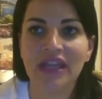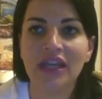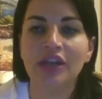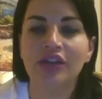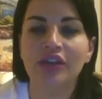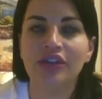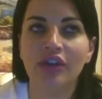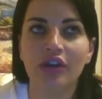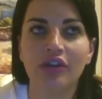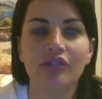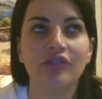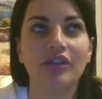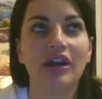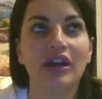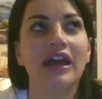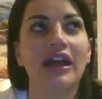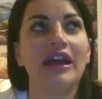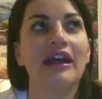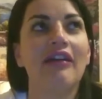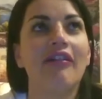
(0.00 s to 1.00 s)
no, I
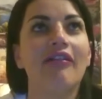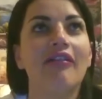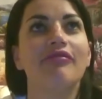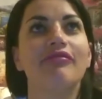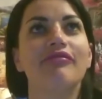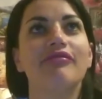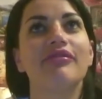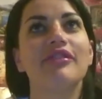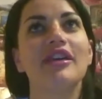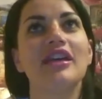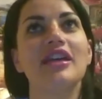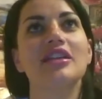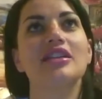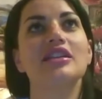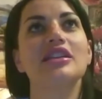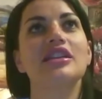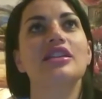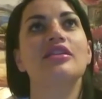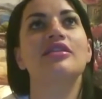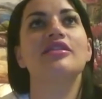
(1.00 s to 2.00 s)
have
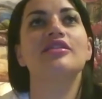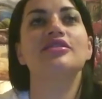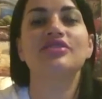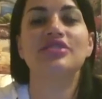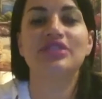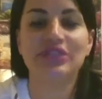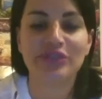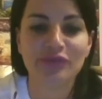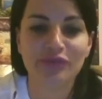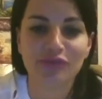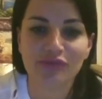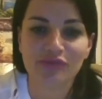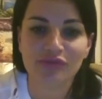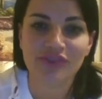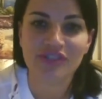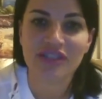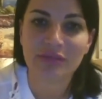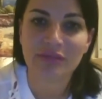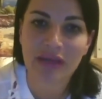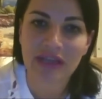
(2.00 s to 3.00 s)
the tools
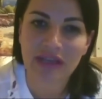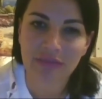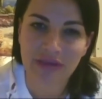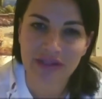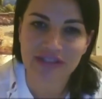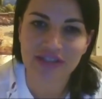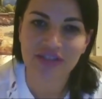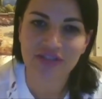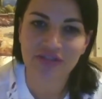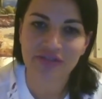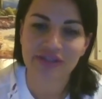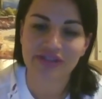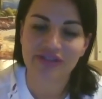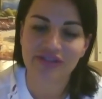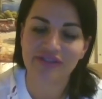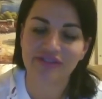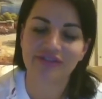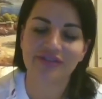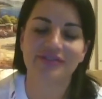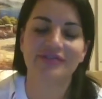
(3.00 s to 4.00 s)
to make better
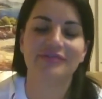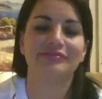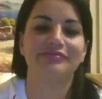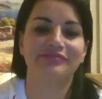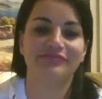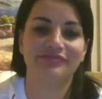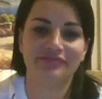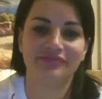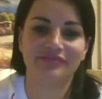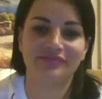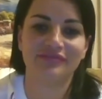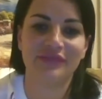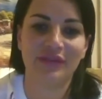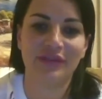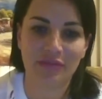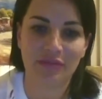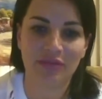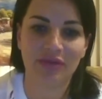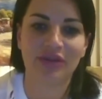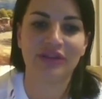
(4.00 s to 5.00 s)
choices. Let me
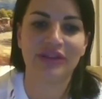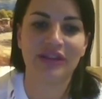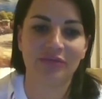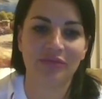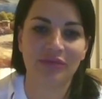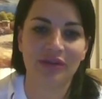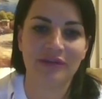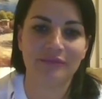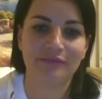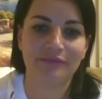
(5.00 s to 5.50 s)
put it that way.